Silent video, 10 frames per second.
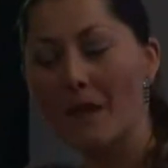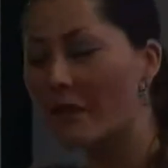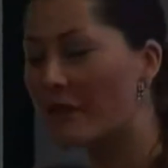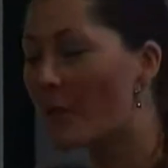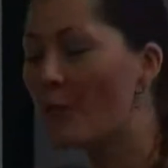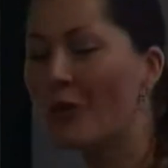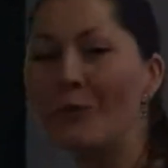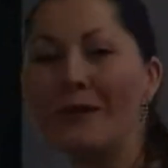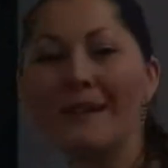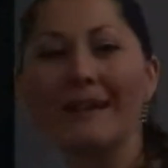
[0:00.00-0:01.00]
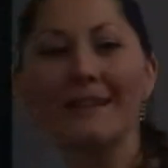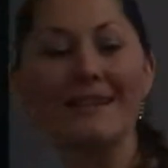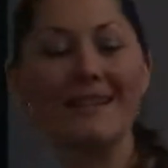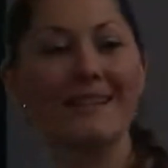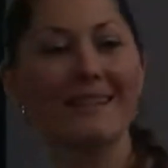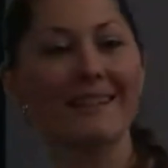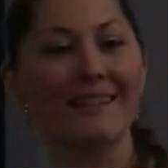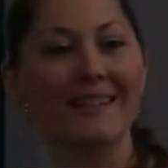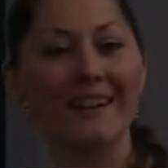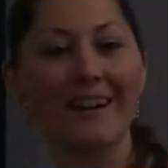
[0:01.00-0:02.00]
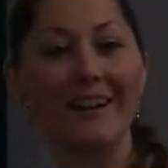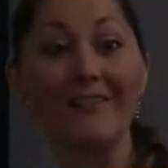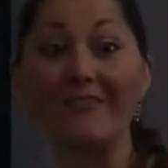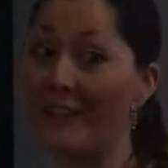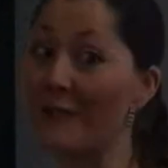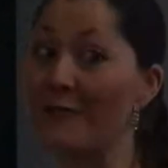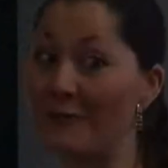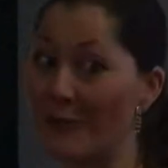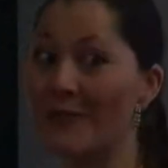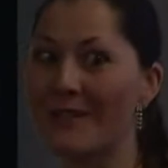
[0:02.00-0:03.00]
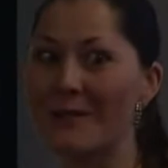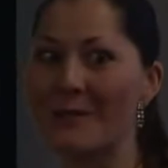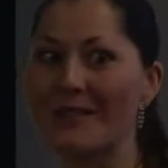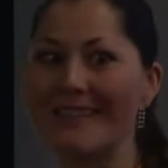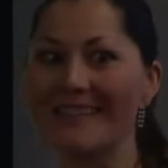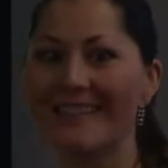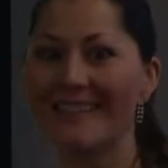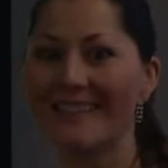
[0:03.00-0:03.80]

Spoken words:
Some women, at least, are very, very intrigued.